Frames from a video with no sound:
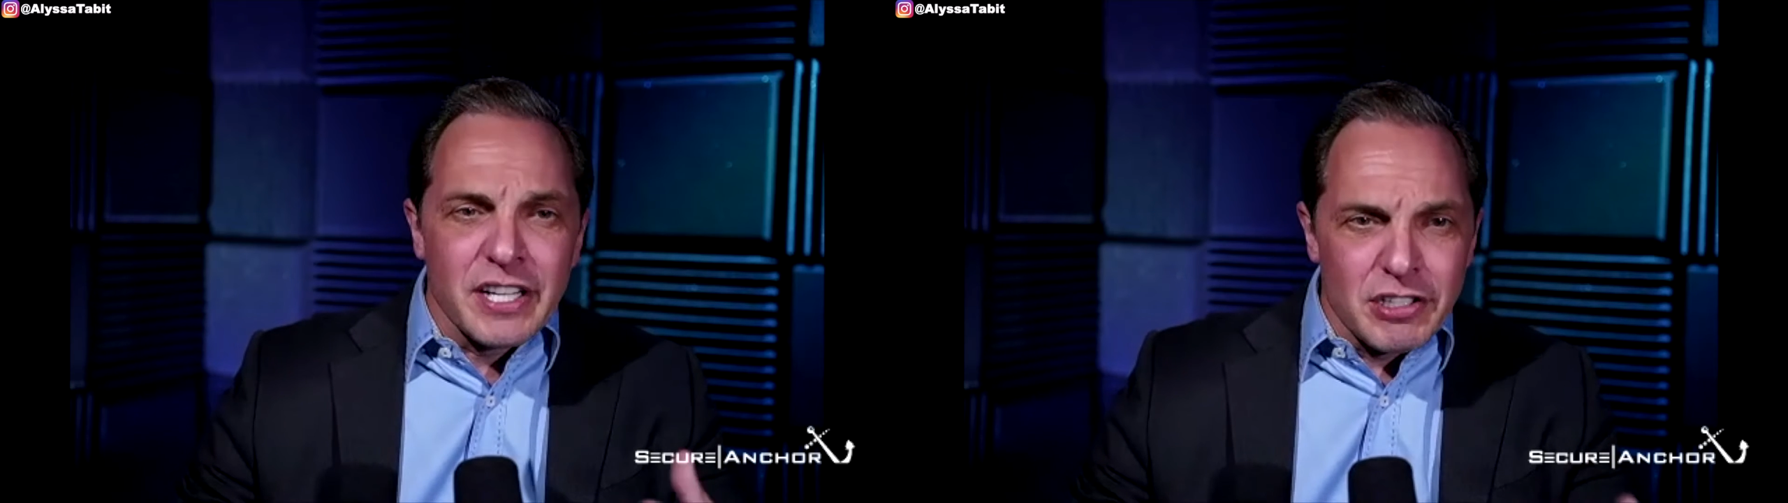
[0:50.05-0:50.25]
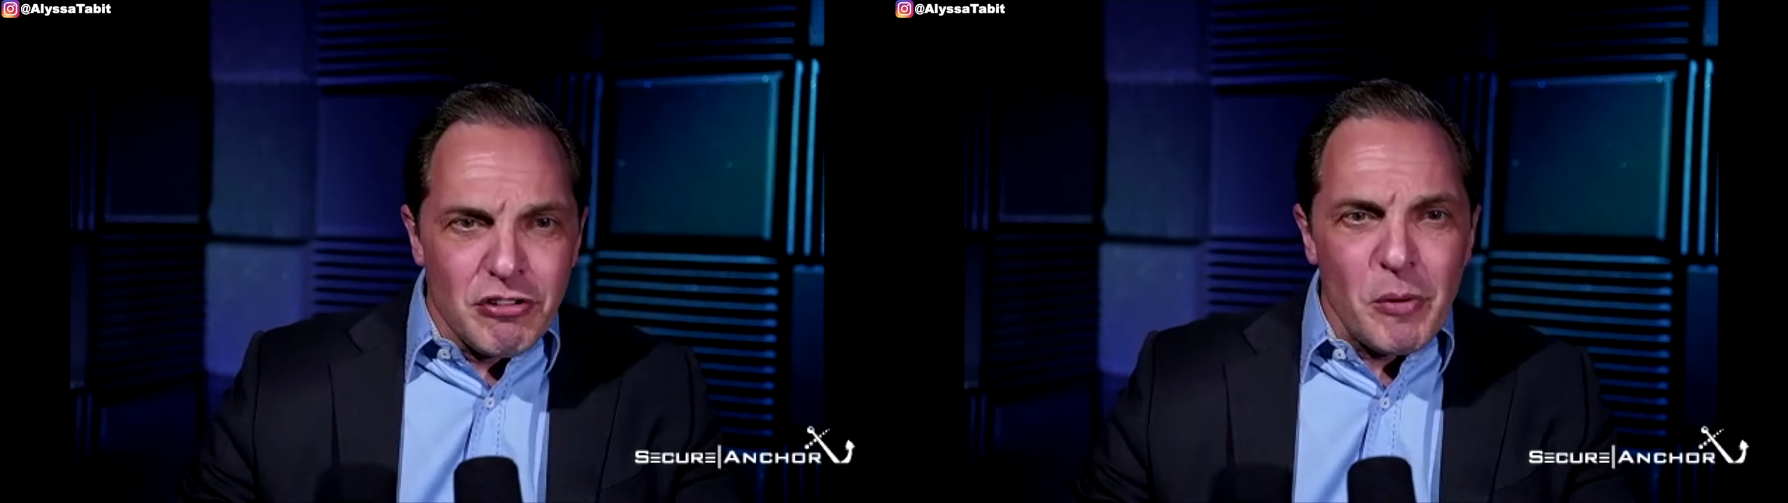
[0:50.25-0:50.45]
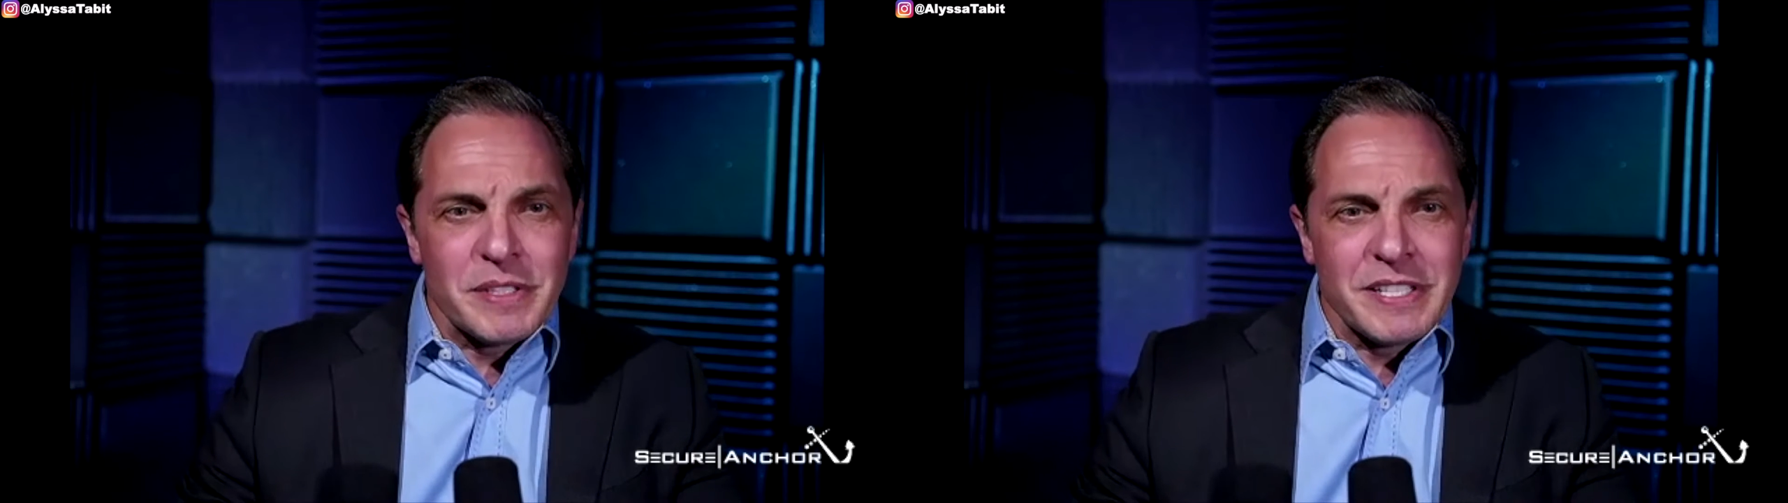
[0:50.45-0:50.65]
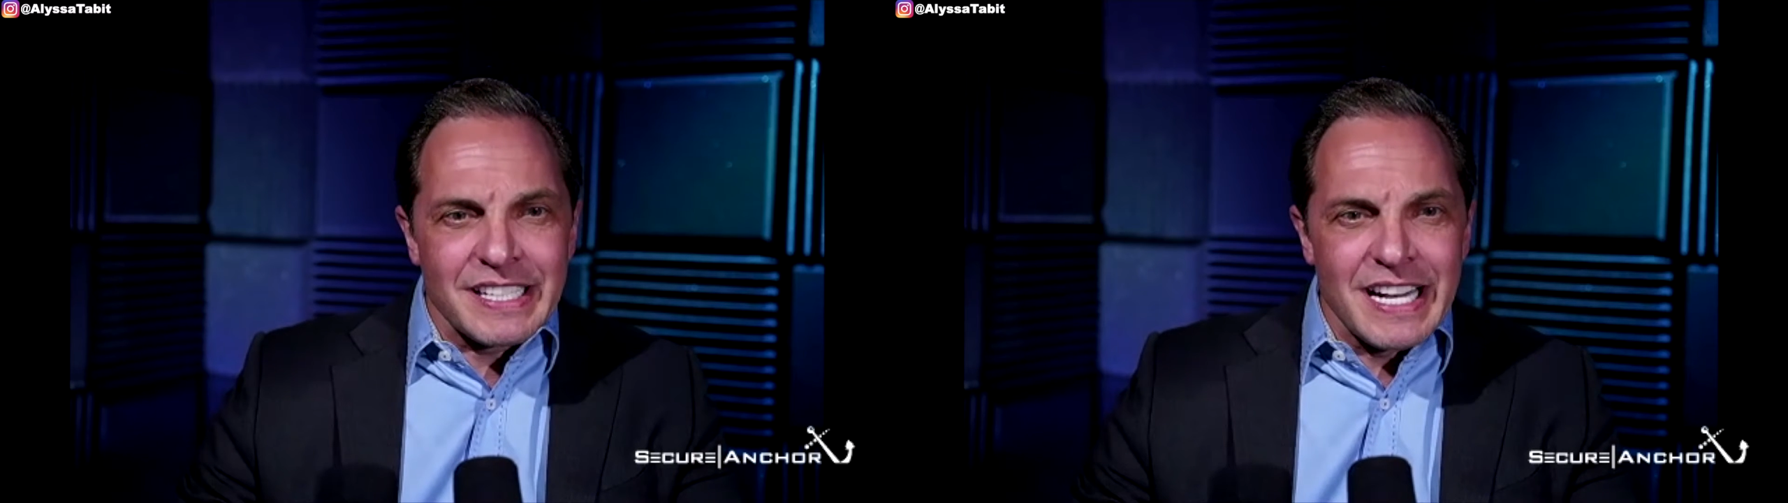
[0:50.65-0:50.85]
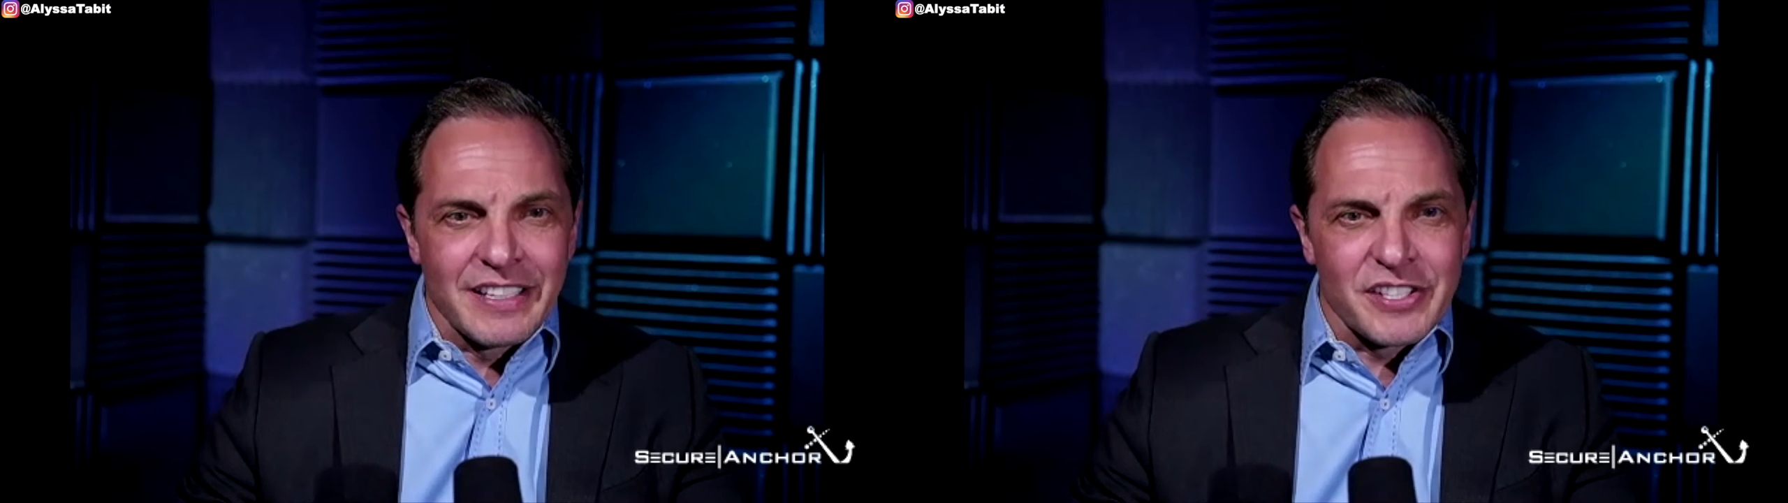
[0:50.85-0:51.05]
grow up with
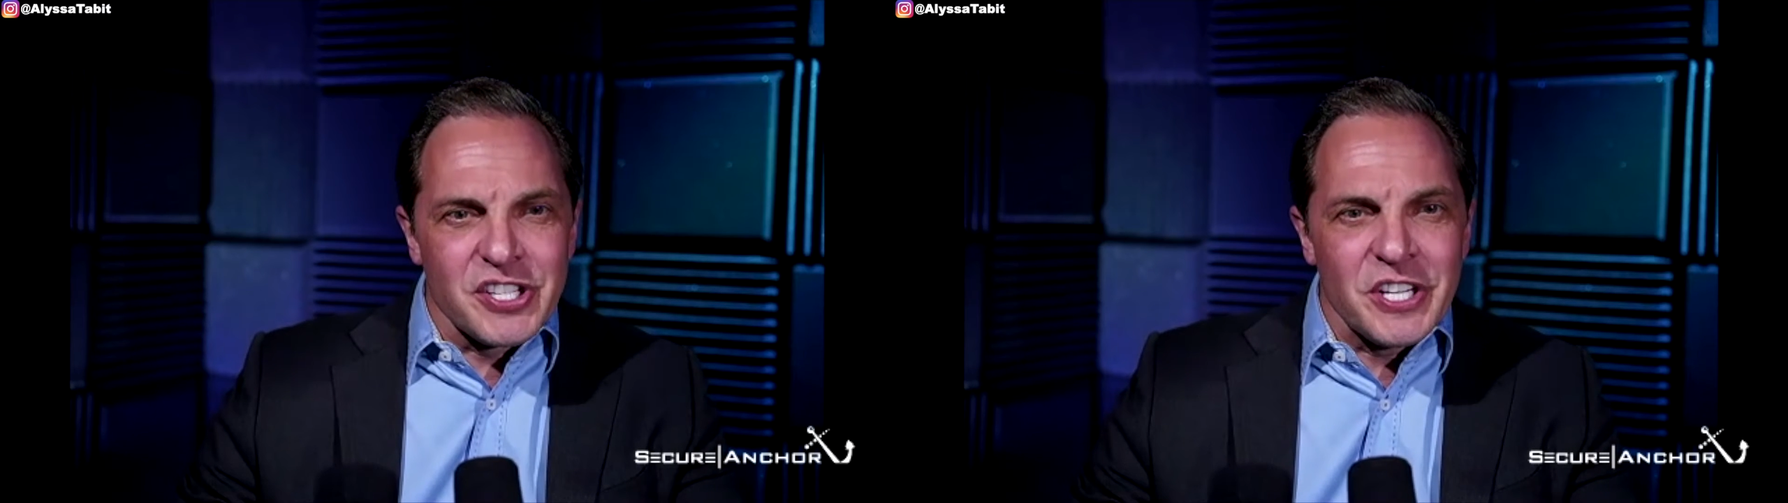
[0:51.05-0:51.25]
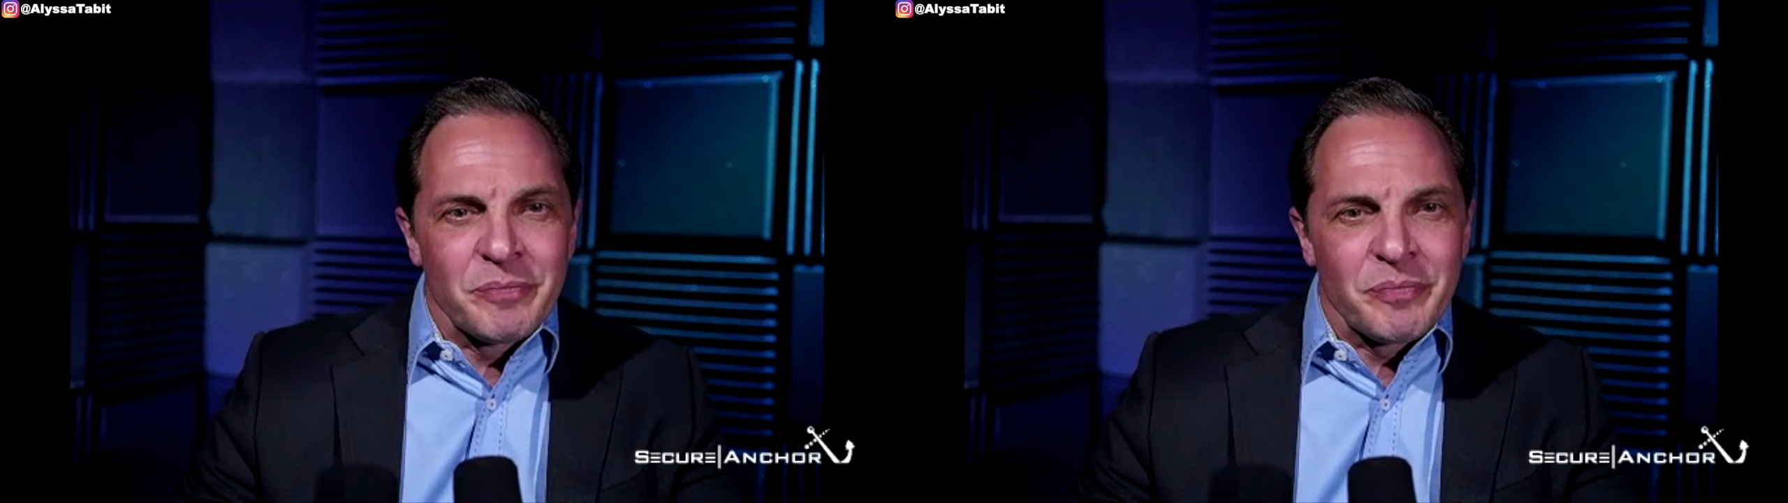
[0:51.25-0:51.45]
technology.